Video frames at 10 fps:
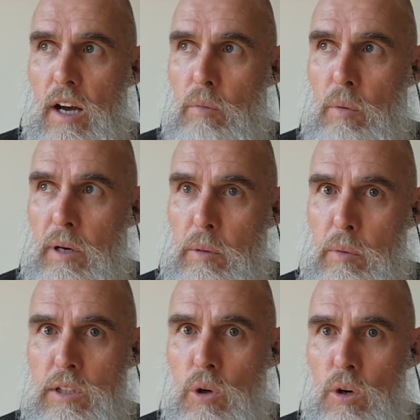we
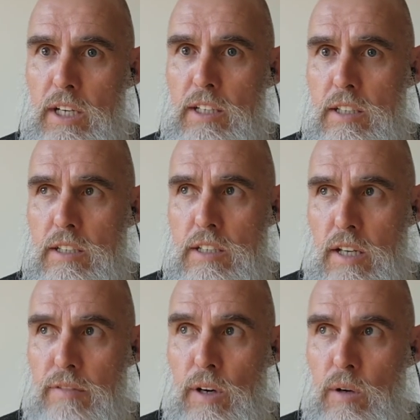were talking to
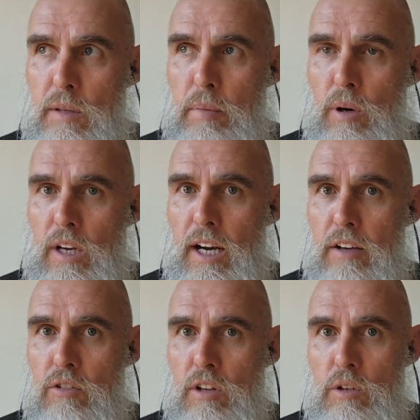Cepho on the
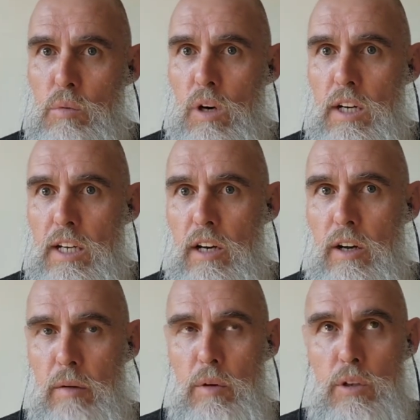podcast a little while ago,
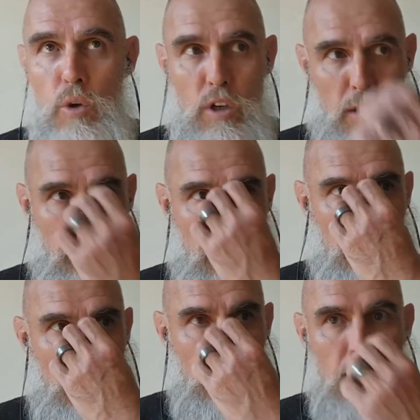and we were talking about,
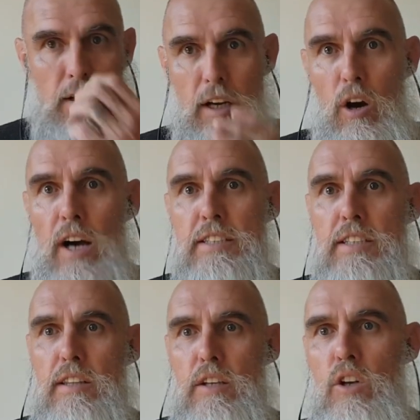yeah, I
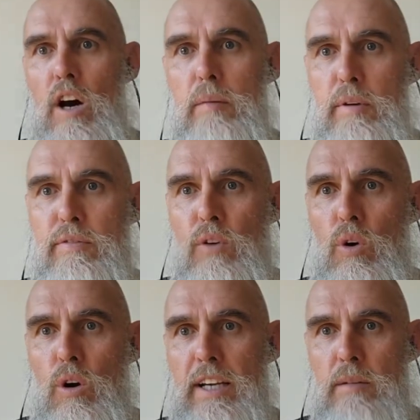said the night
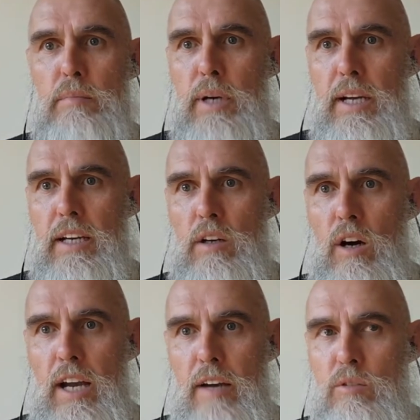before I compete,
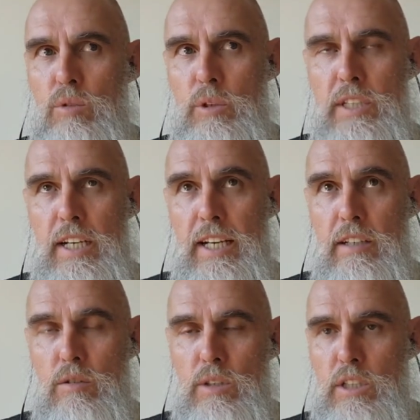I have a routine
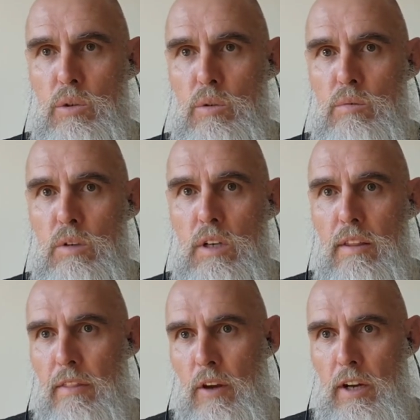or a ritual
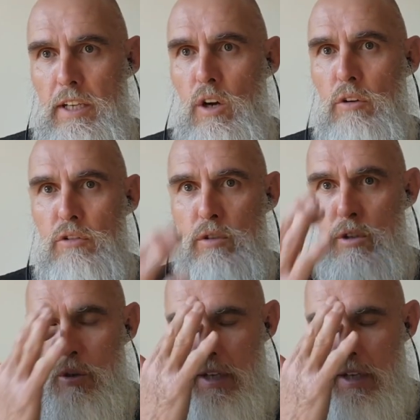that I go through,